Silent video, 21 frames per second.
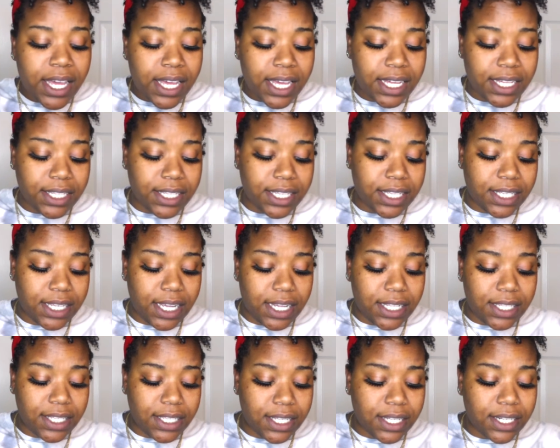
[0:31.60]
It says
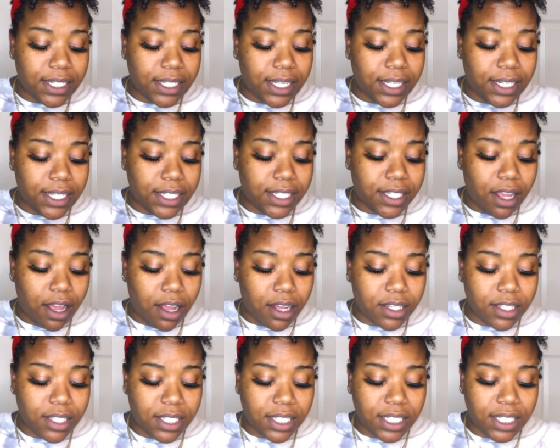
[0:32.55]
instantly
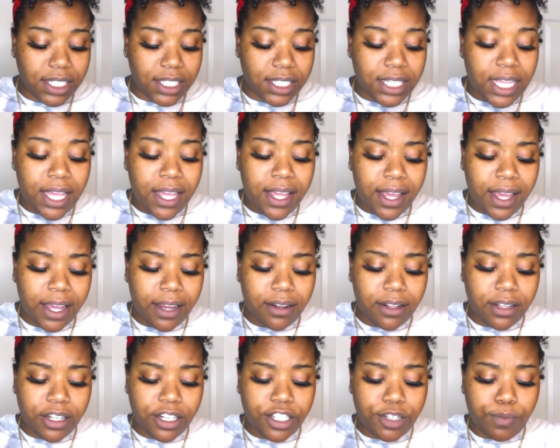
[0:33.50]
detoxes
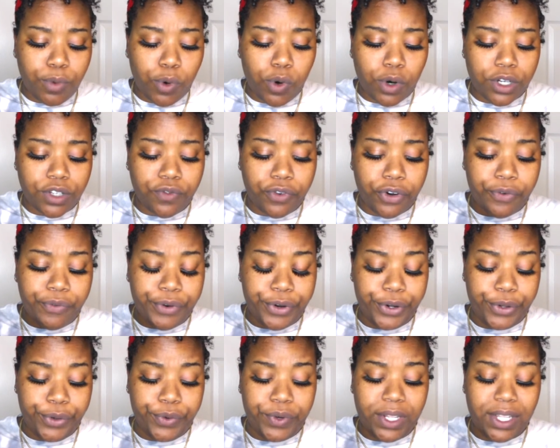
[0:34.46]
and clears pores for
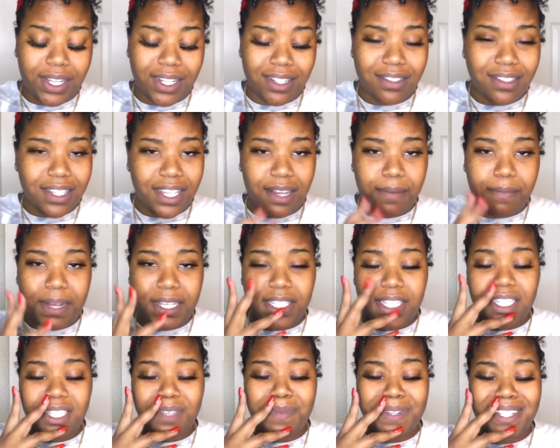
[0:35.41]
renewed looking skin. My
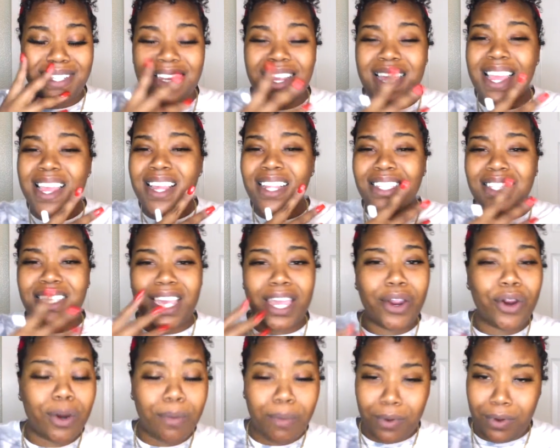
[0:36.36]
skin has been
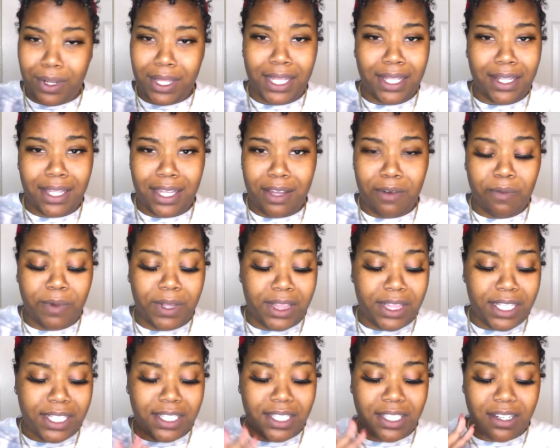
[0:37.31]
terrible lately
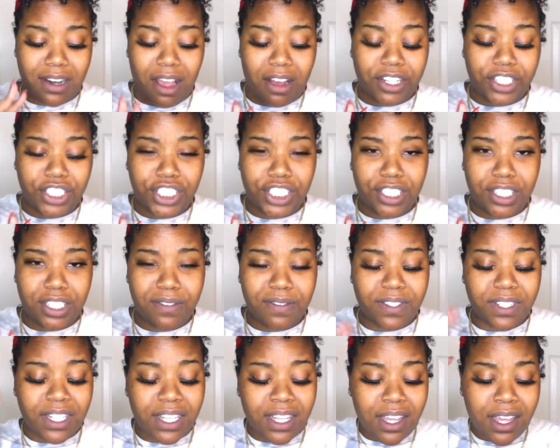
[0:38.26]
with this knock
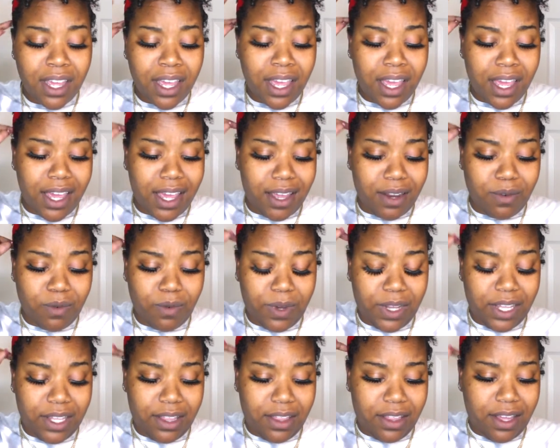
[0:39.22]
shift and
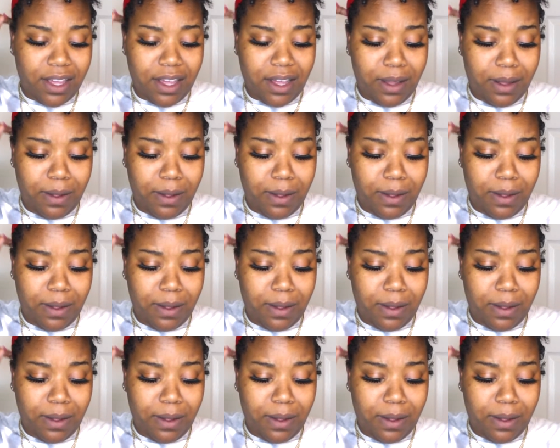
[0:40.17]
with